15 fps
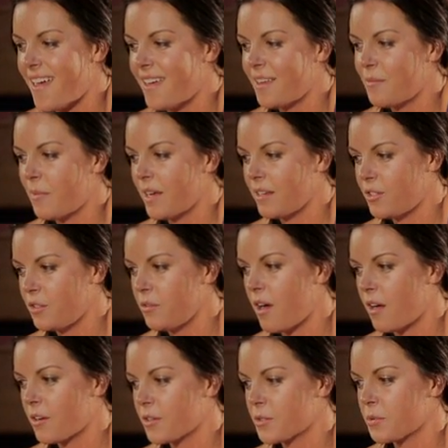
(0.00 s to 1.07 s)
And my two
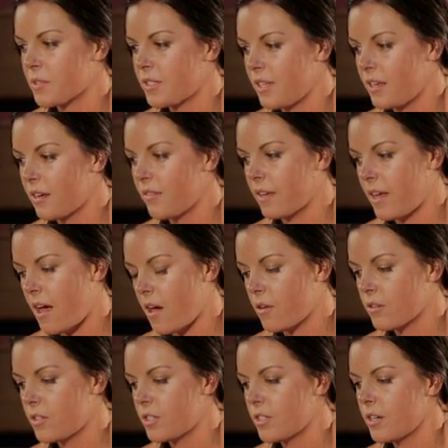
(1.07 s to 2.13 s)
daughters were sitting on the
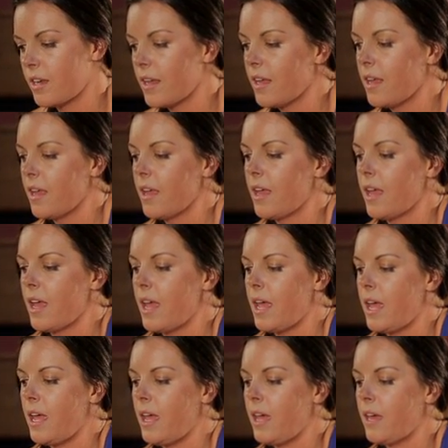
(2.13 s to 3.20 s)
couch,
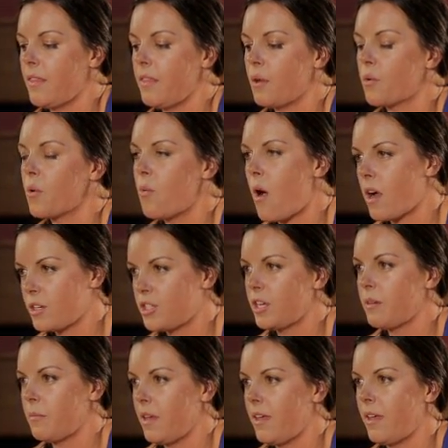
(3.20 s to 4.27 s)
and they were
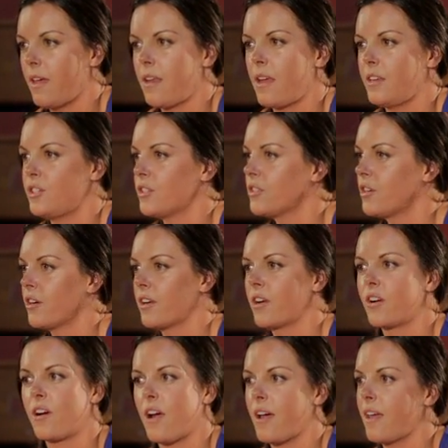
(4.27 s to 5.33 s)
watching me, and I just started
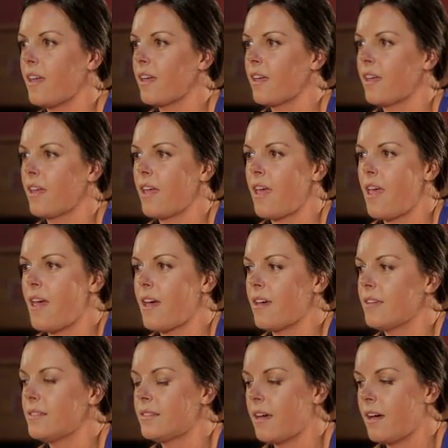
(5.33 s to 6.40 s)
crying.
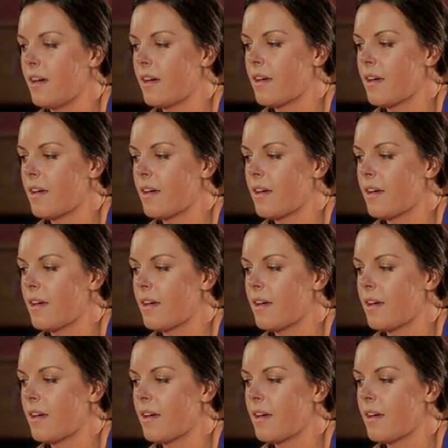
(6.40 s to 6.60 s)
And